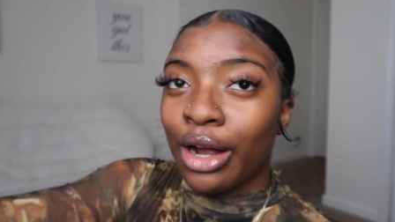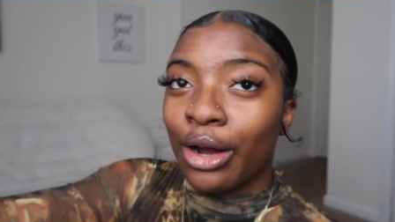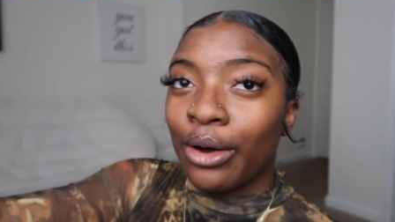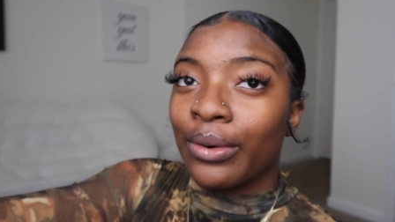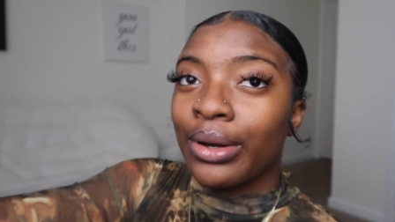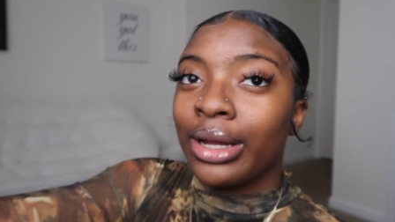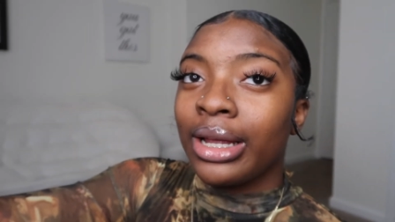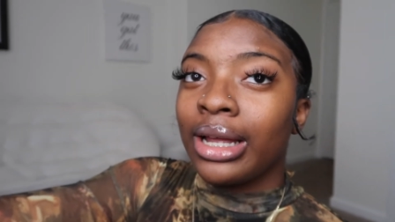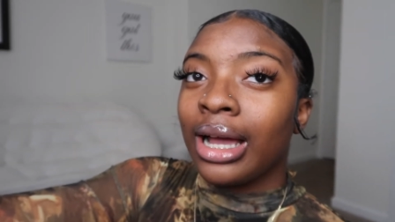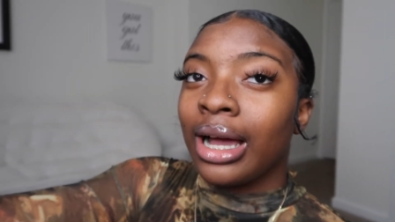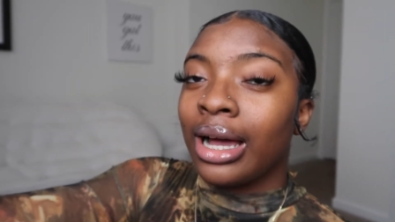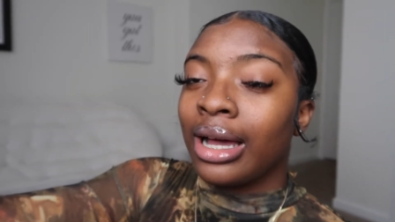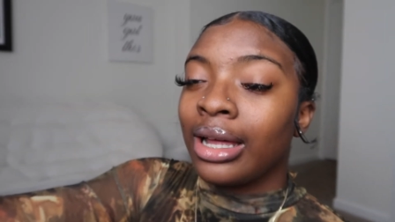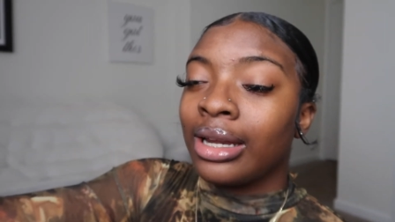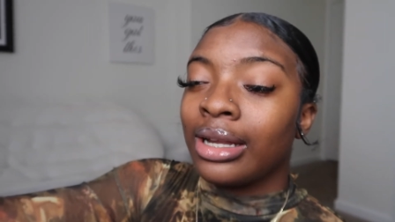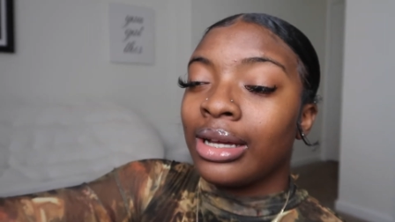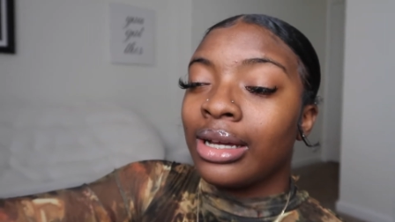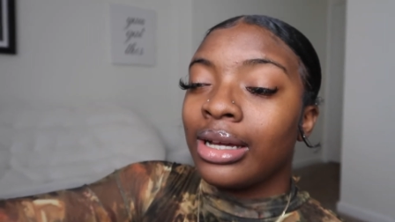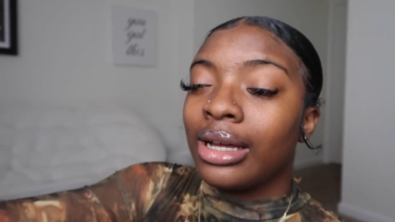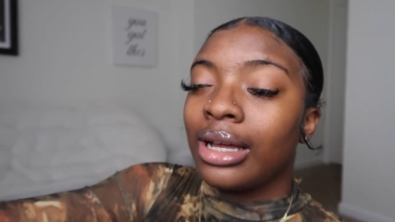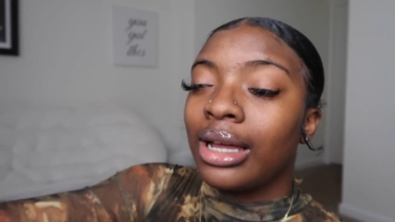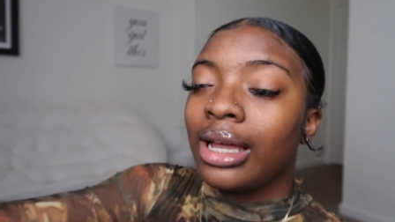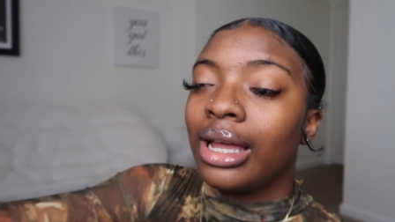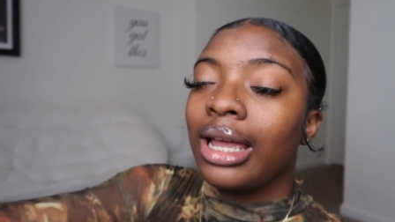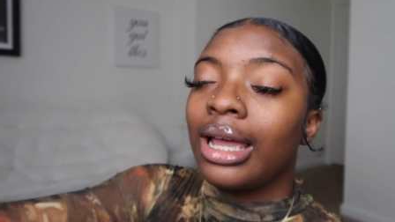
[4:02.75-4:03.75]

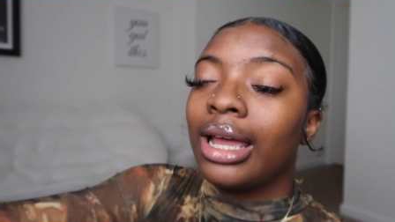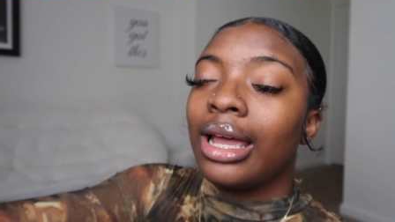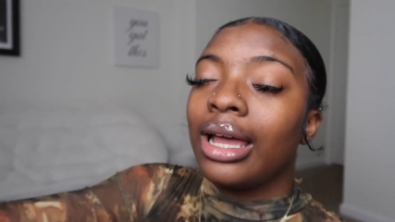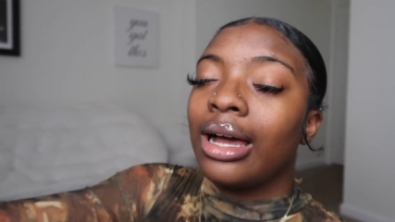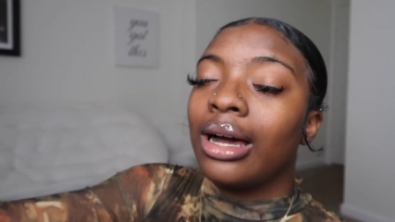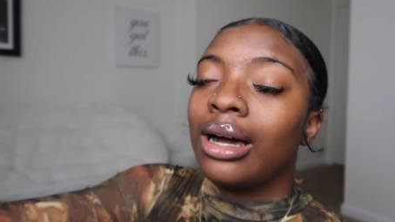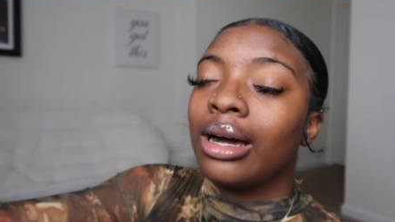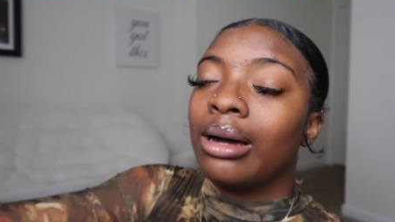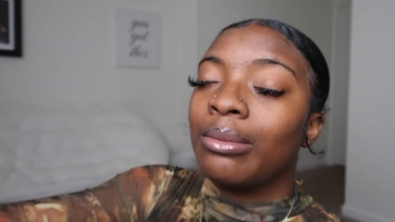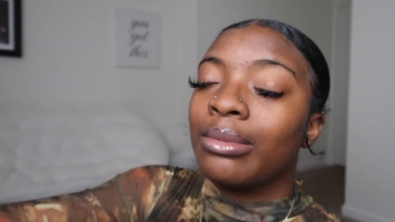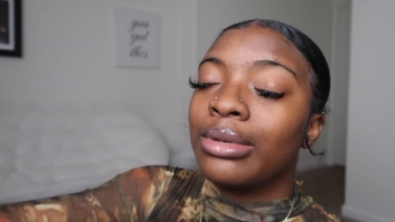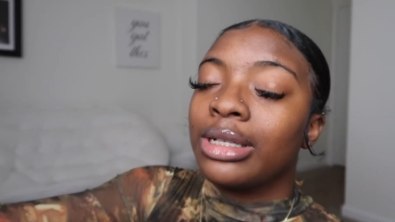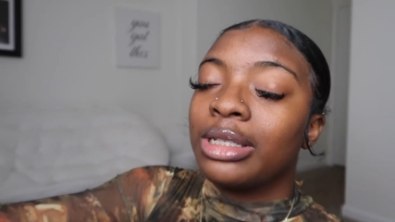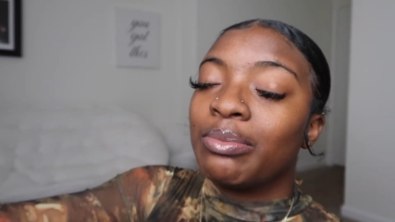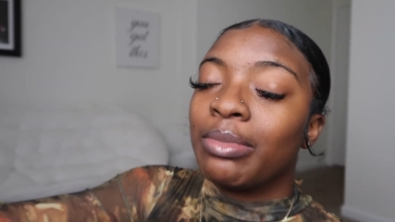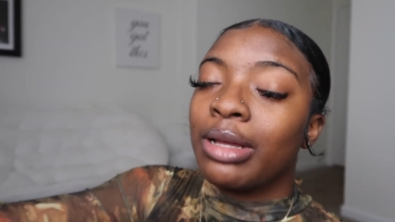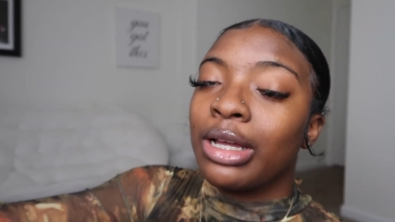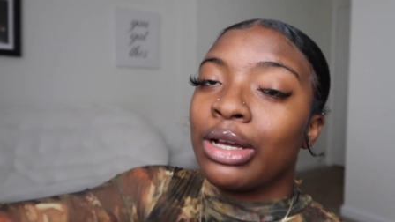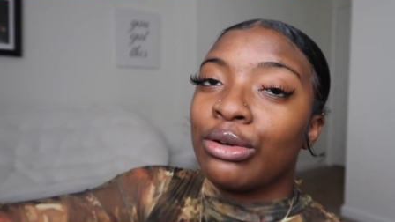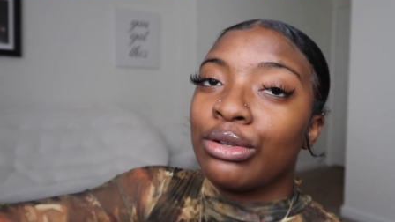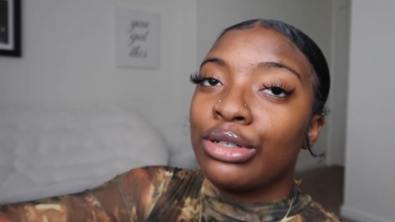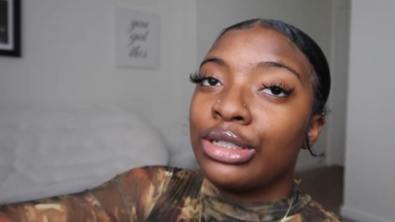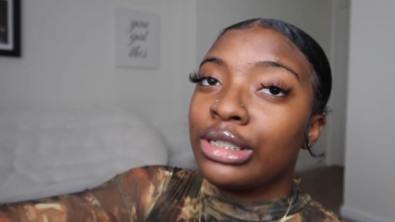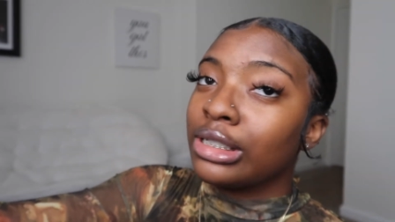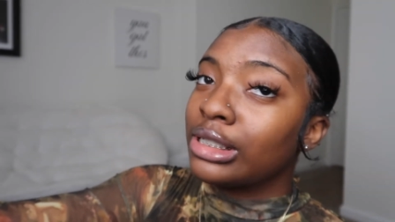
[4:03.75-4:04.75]
ayrianna um
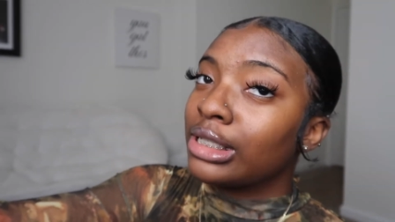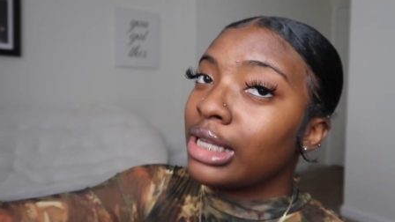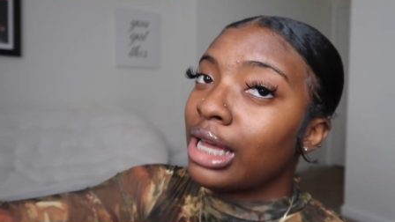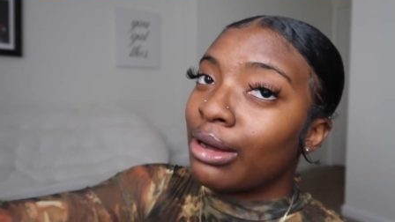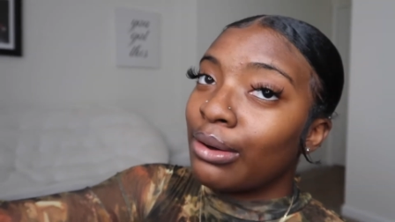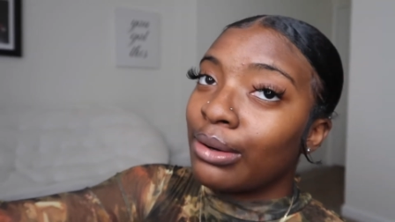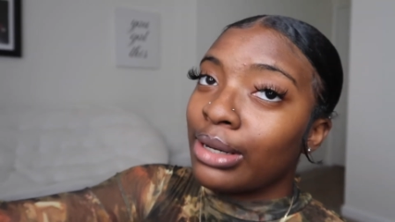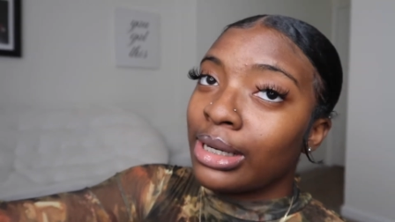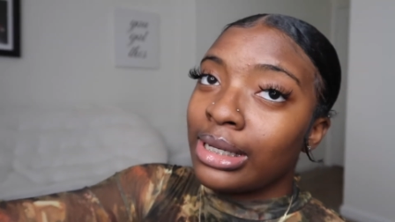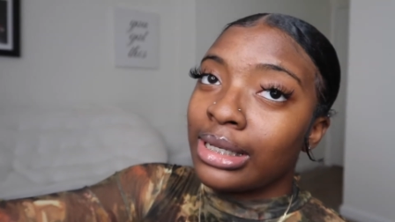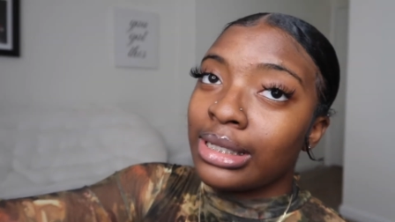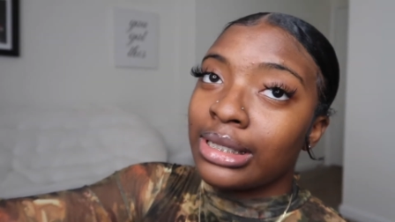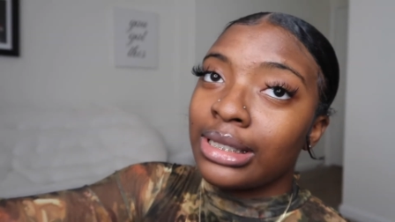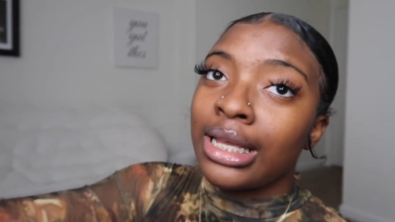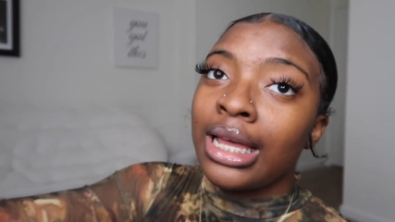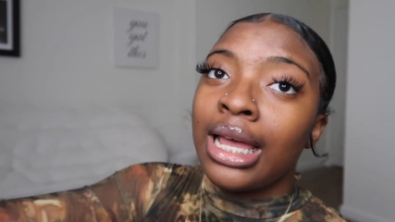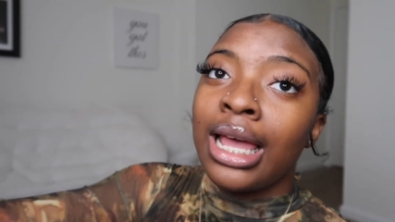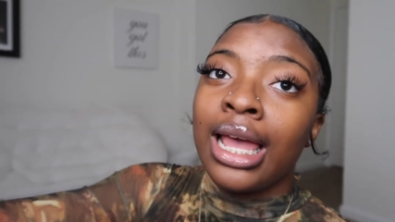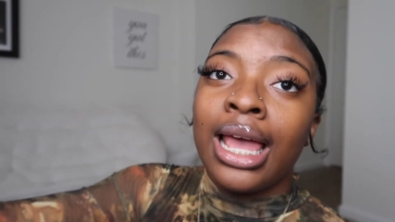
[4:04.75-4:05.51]
spelled just how it is